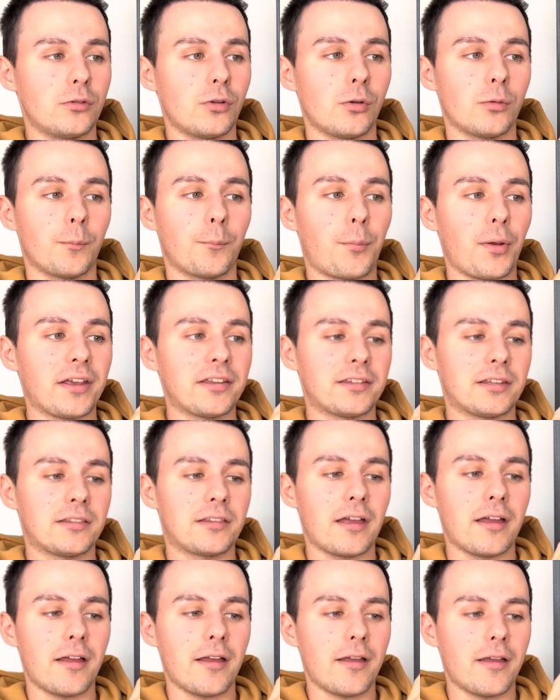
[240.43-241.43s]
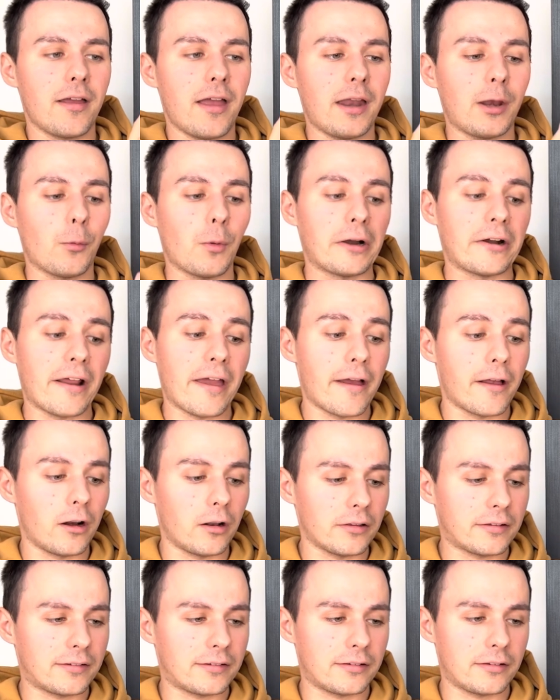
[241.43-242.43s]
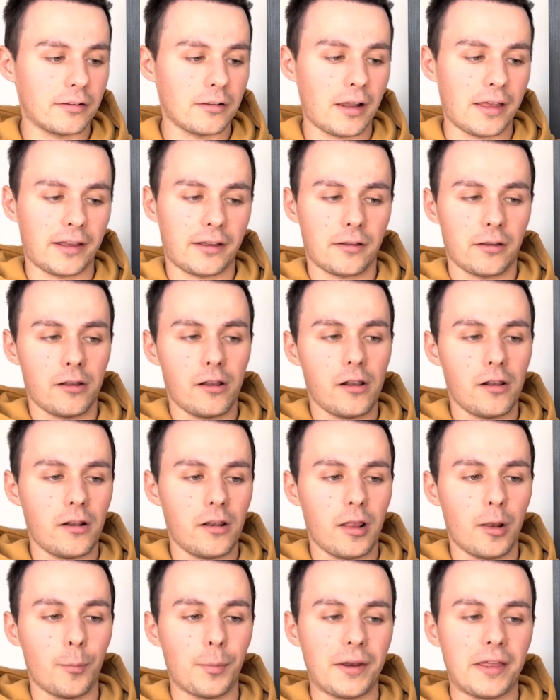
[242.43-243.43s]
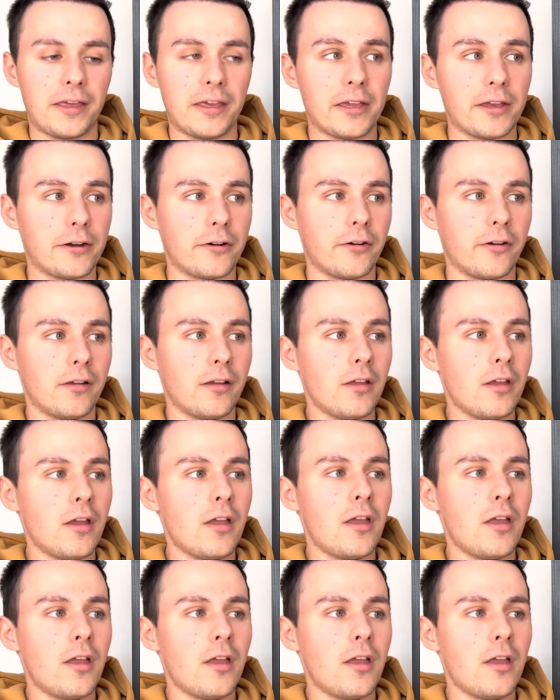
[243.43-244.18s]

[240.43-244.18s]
don't place it anywhere else, like a little bit here,